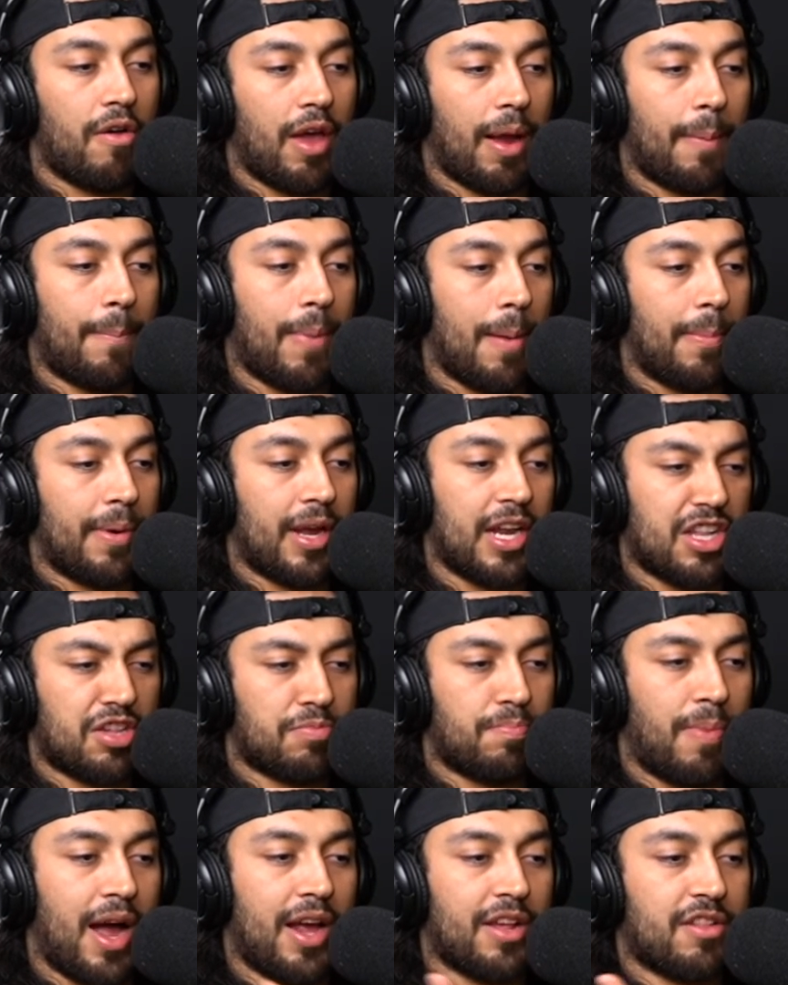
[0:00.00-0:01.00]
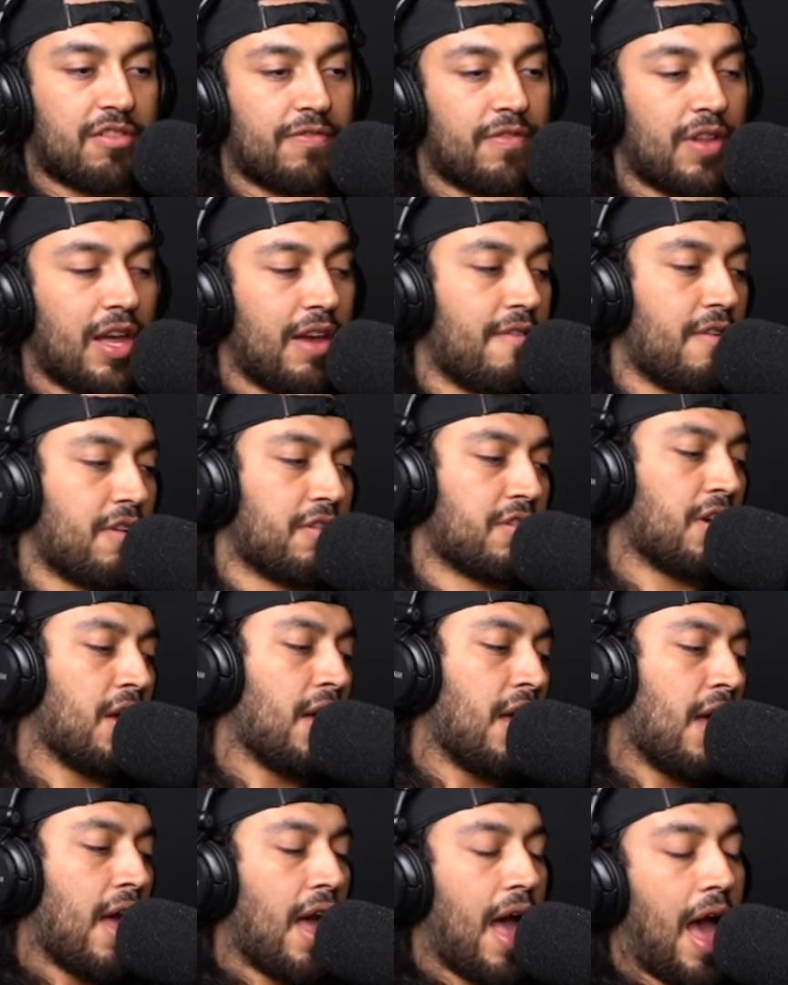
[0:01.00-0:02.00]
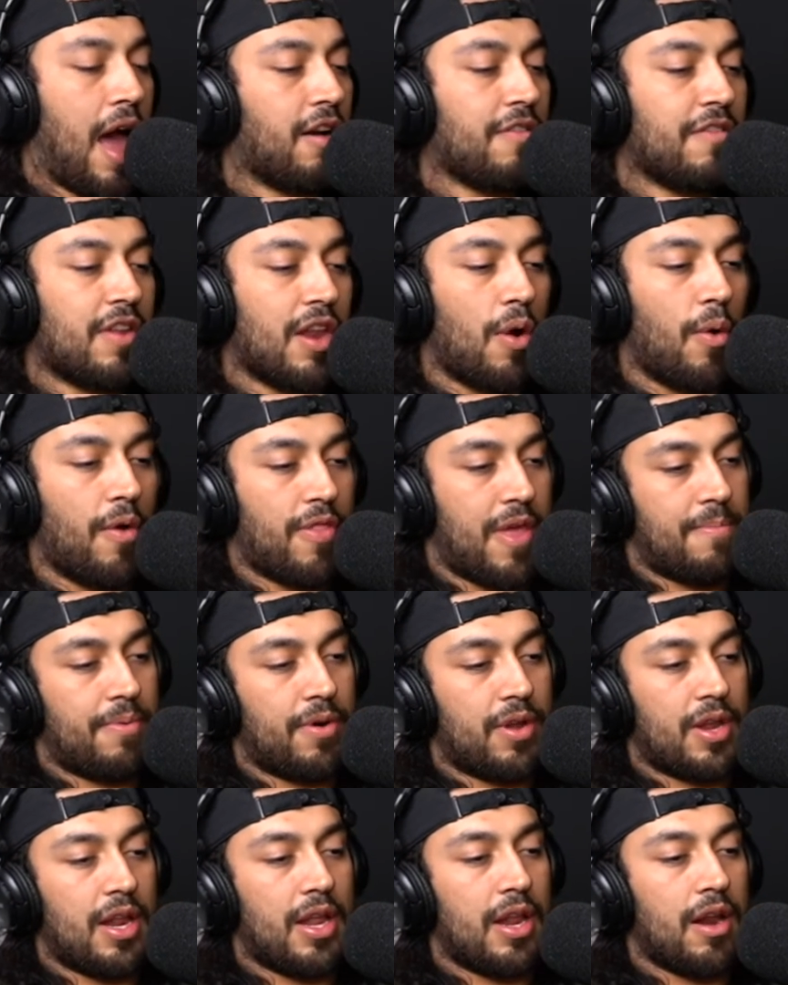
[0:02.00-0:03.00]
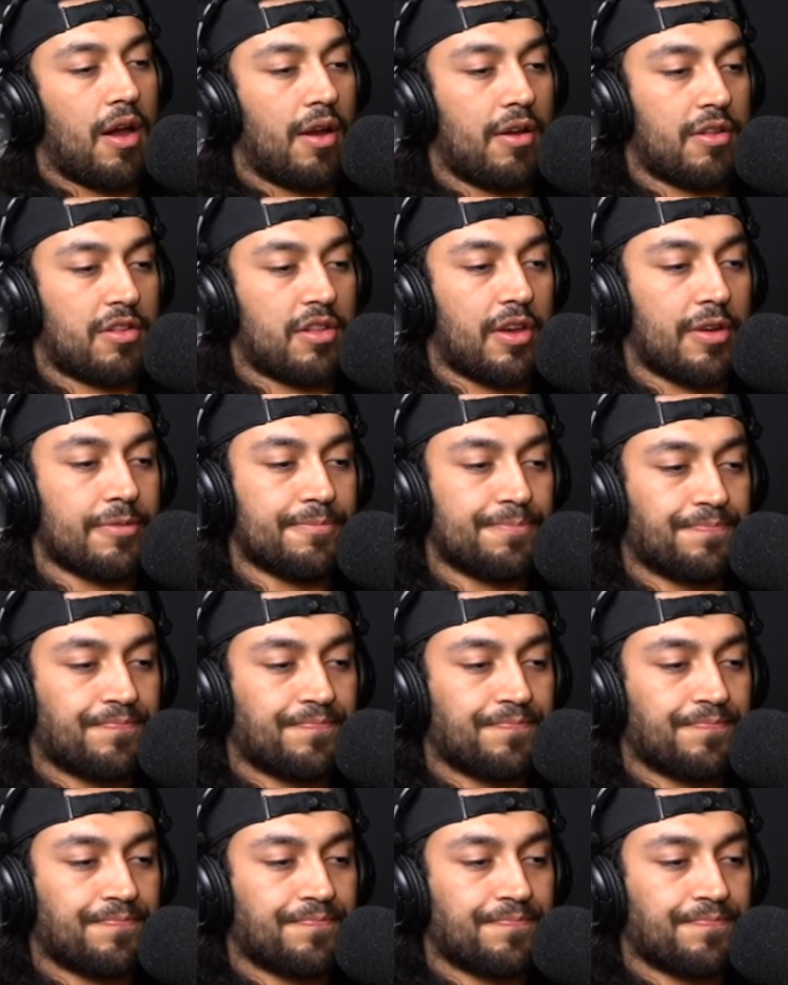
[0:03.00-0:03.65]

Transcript: like pumpkin spice flavors. I don't even know what they put in it, honestly.